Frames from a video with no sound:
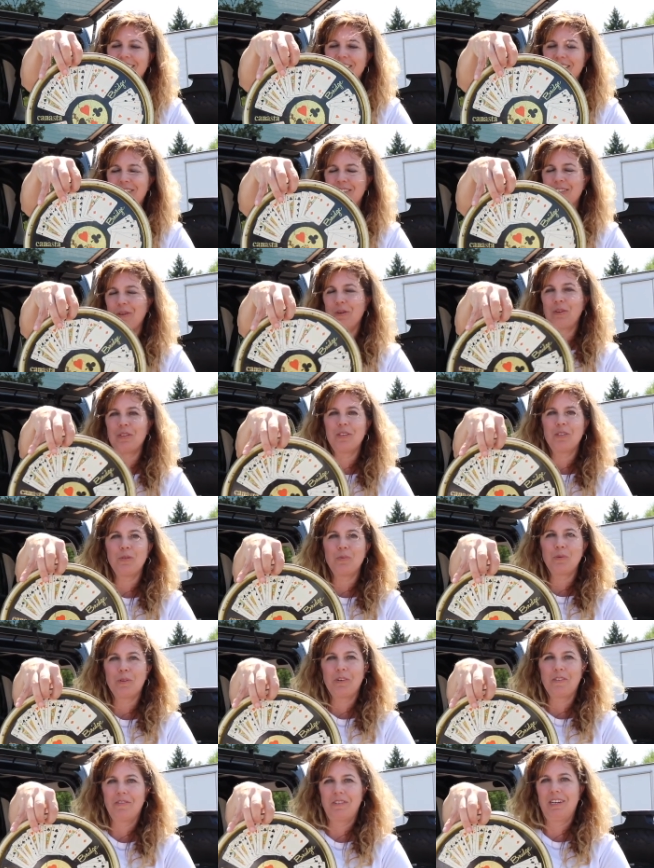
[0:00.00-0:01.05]
So a
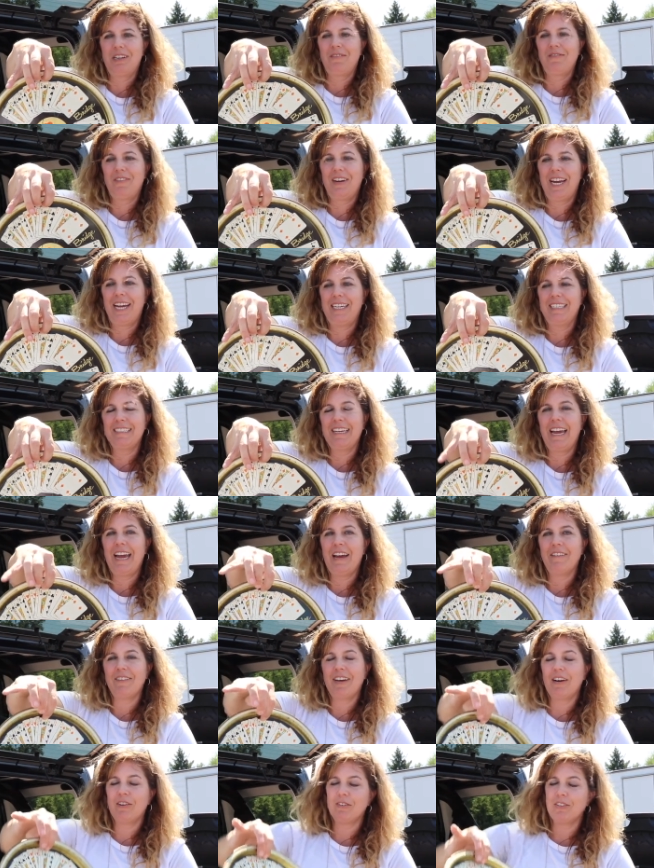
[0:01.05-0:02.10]
super fun find to
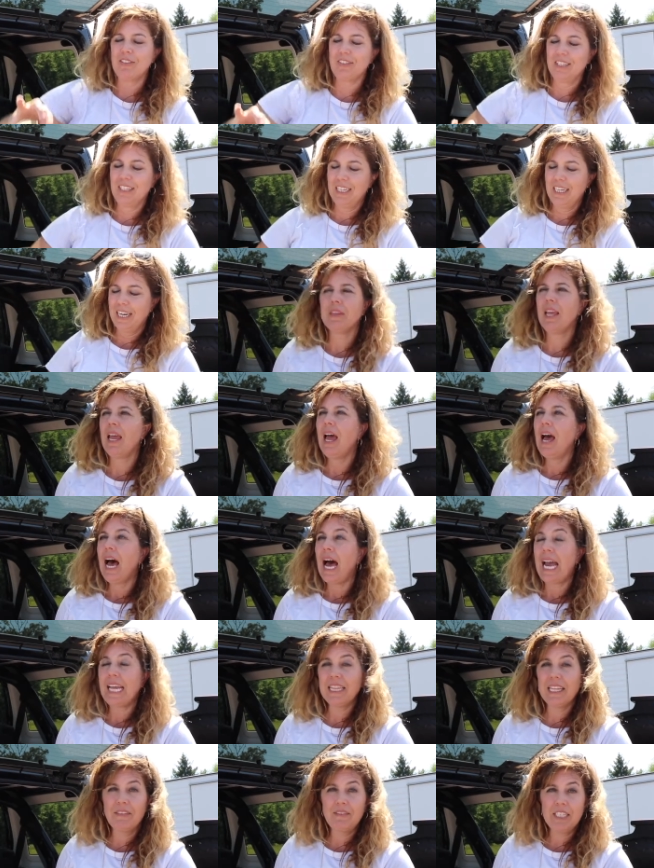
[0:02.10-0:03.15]
have out. I
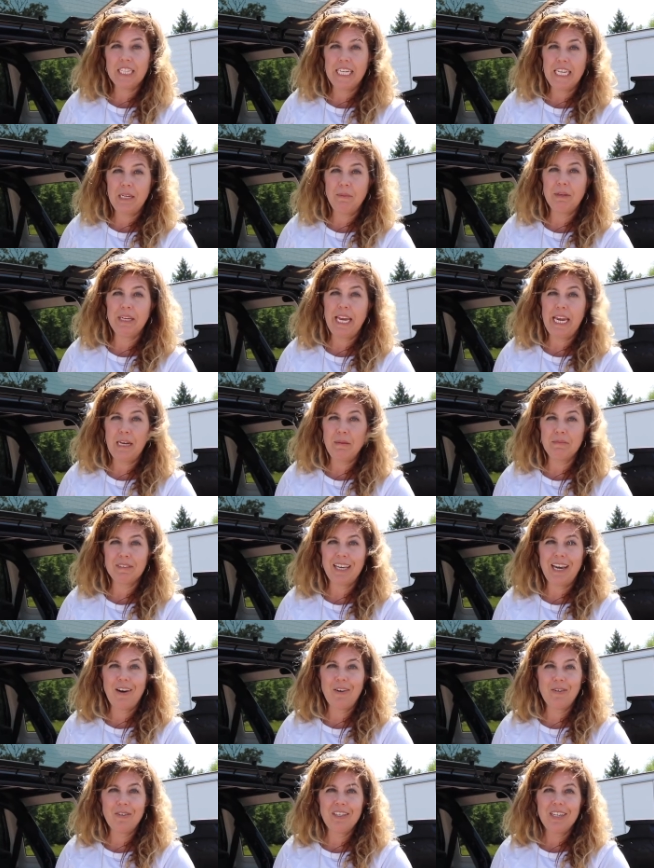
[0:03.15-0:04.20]
love to keep games
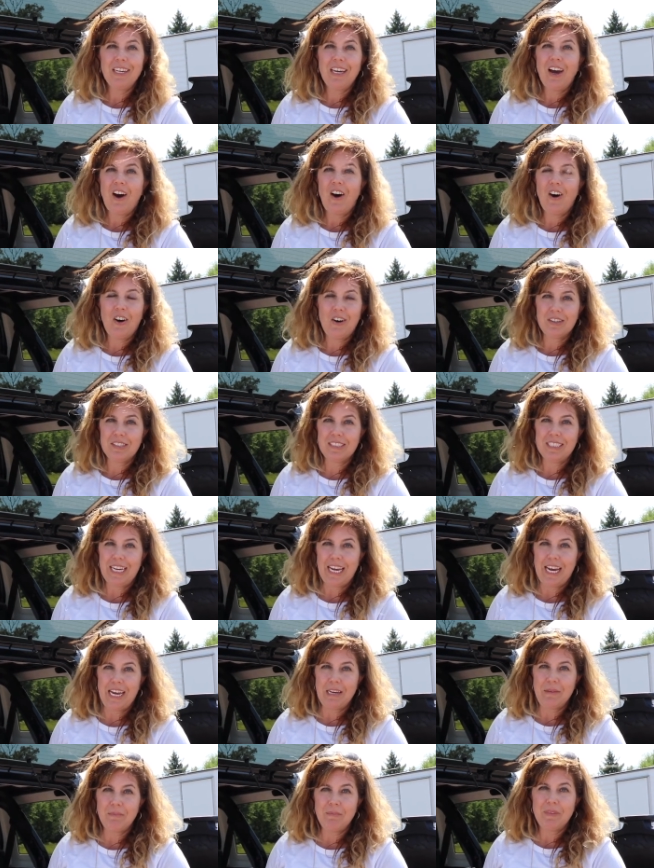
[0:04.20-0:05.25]
out all the
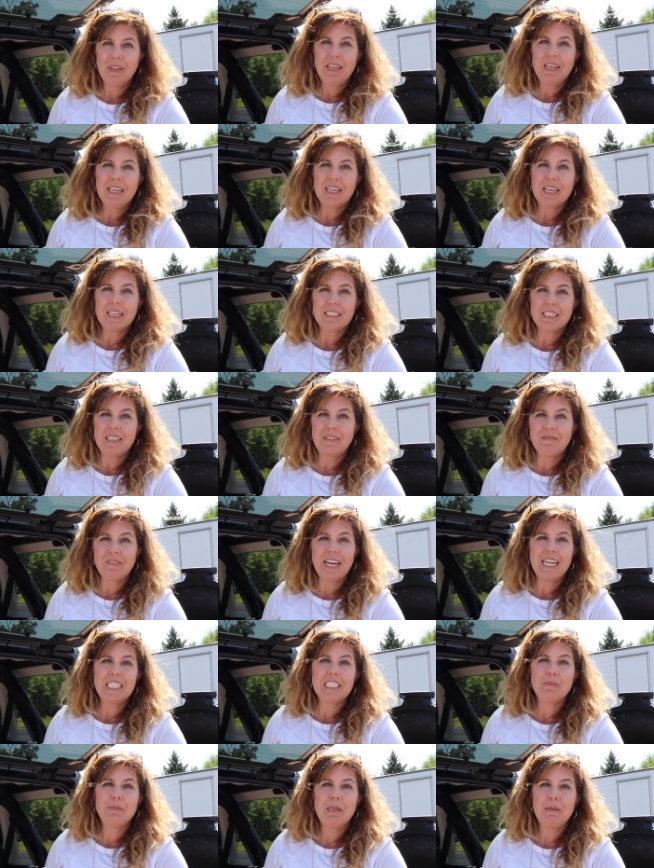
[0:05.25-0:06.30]
time because it
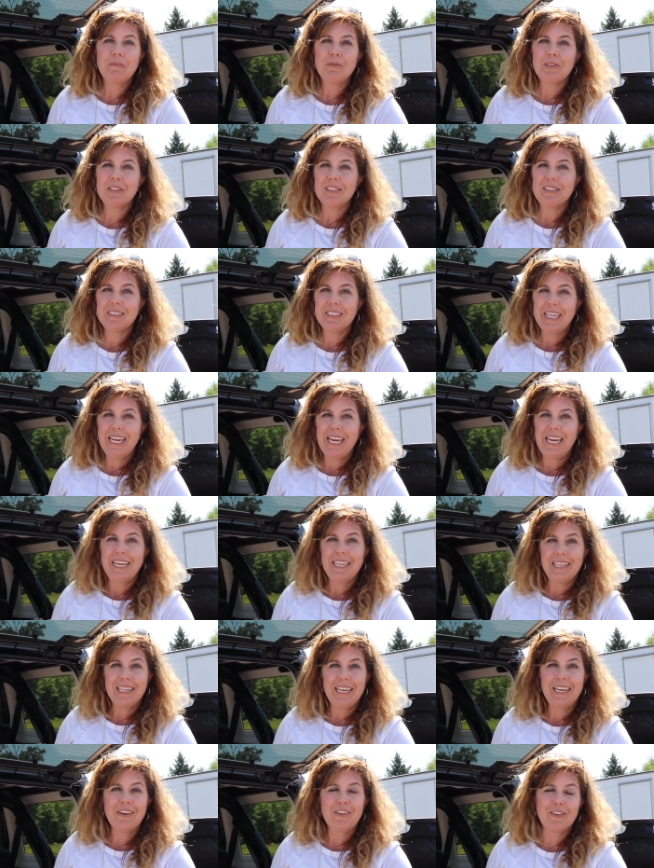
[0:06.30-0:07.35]
invites people to stay and
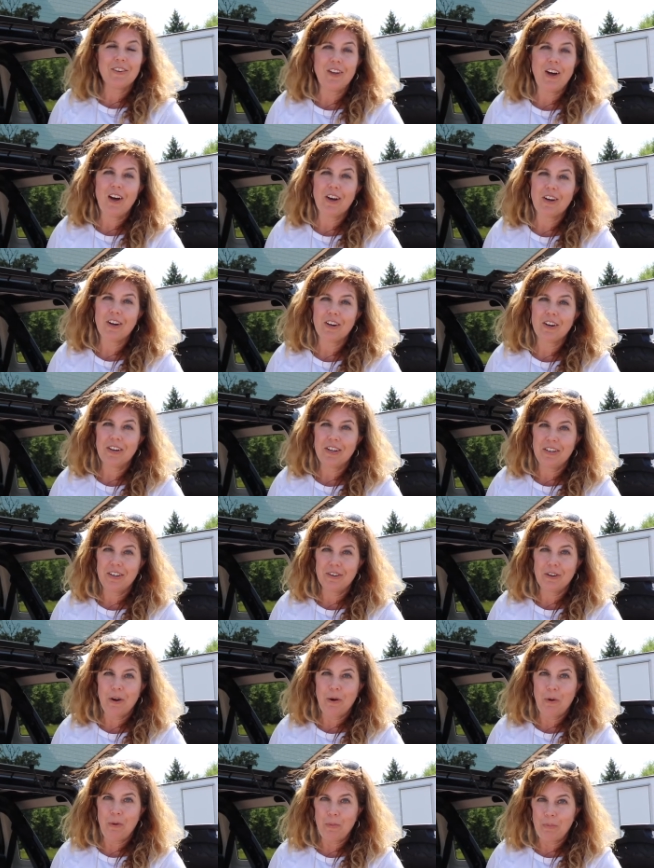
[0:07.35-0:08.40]
linger longer in your
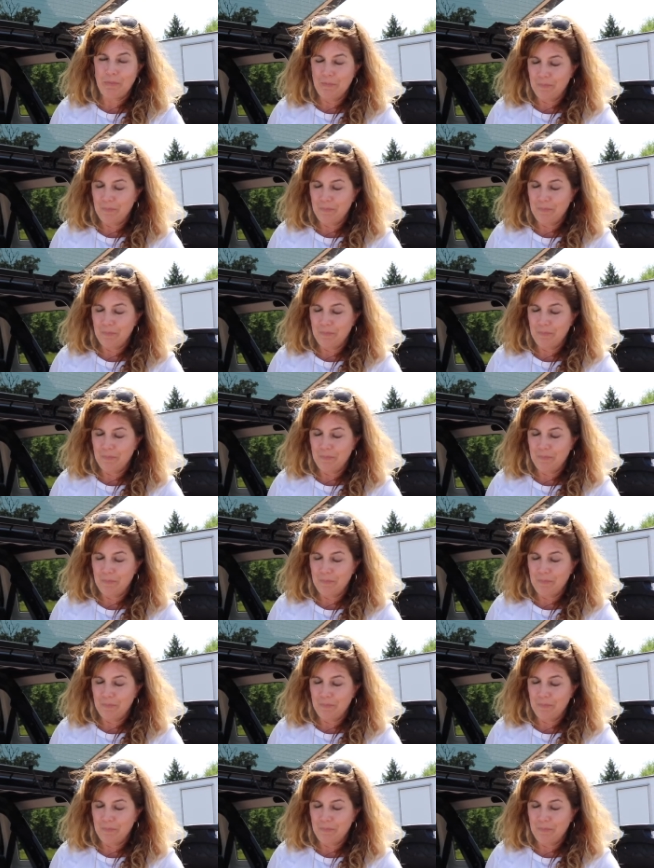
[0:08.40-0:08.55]
home.